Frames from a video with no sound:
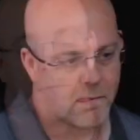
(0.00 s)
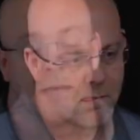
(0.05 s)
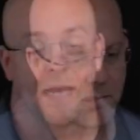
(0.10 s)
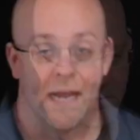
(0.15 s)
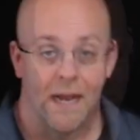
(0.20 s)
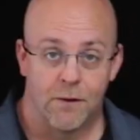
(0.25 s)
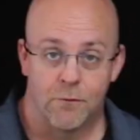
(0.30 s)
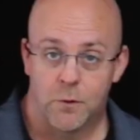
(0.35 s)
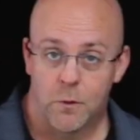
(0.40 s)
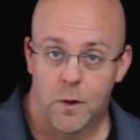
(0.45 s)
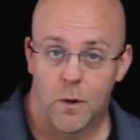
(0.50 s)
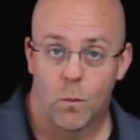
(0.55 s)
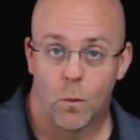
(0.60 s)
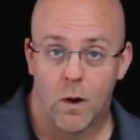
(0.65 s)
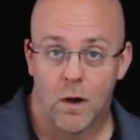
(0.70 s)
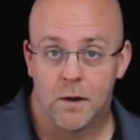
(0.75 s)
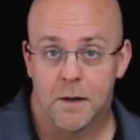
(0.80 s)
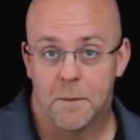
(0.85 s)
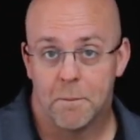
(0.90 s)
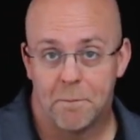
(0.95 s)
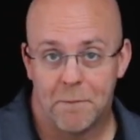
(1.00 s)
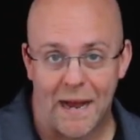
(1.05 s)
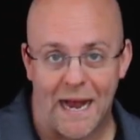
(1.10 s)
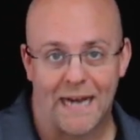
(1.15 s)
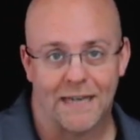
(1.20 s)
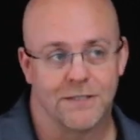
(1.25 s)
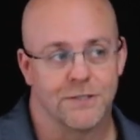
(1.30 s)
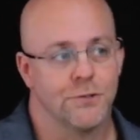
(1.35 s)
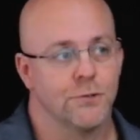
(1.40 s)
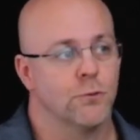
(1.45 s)
Hey everyone, welcome
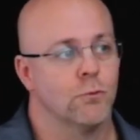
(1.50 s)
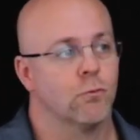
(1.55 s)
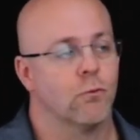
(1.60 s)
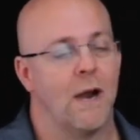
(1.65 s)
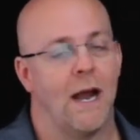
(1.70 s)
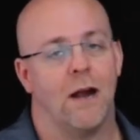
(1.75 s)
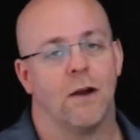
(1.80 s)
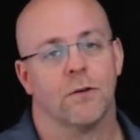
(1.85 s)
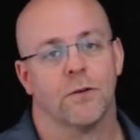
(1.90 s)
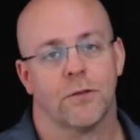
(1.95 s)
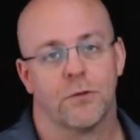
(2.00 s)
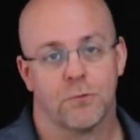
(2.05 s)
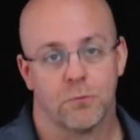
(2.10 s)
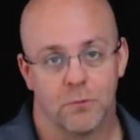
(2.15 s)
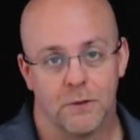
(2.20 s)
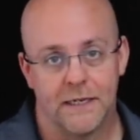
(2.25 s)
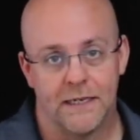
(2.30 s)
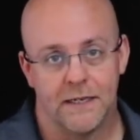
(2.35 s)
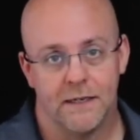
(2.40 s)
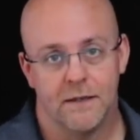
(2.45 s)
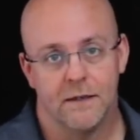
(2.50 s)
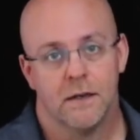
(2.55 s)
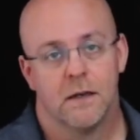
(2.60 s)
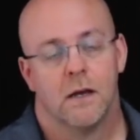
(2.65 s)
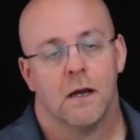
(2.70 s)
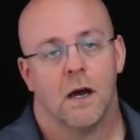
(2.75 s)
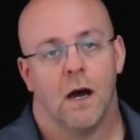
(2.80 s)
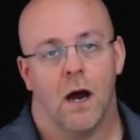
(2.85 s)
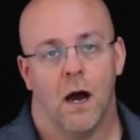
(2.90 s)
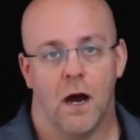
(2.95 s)
back to round 3
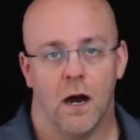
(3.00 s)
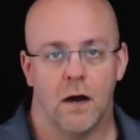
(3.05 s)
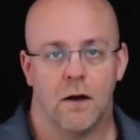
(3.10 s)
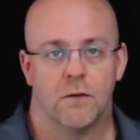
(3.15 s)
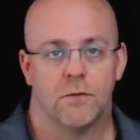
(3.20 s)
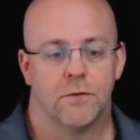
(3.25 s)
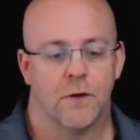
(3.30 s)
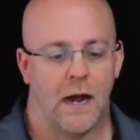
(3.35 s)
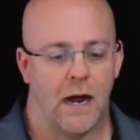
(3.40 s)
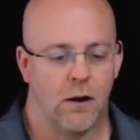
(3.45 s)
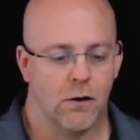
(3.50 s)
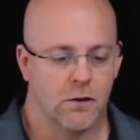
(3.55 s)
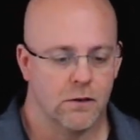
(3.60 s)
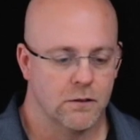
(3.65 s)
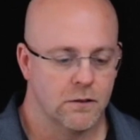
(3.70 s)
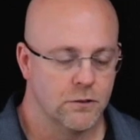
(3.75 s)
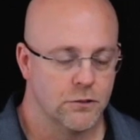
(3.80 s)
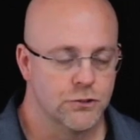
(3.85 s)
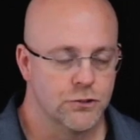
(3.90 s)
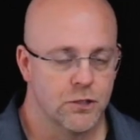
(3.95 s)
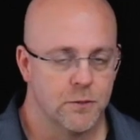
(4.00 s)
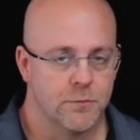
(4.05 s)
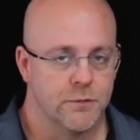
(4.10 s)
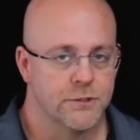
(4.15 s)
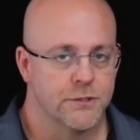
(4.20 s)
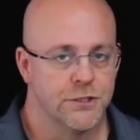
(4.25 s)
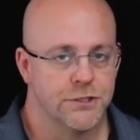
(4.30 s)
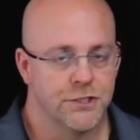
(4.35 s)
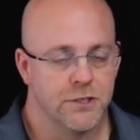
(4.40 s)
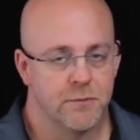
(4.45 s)
of our little tribute
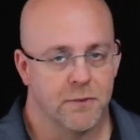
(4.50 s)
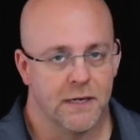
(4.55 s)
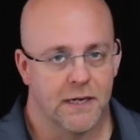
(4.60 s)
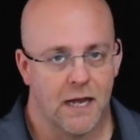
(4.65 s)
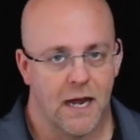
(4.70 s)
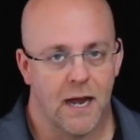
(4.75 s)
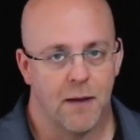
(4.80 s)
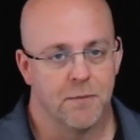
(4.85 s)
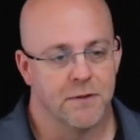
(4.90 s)
to Jimmy Cobb.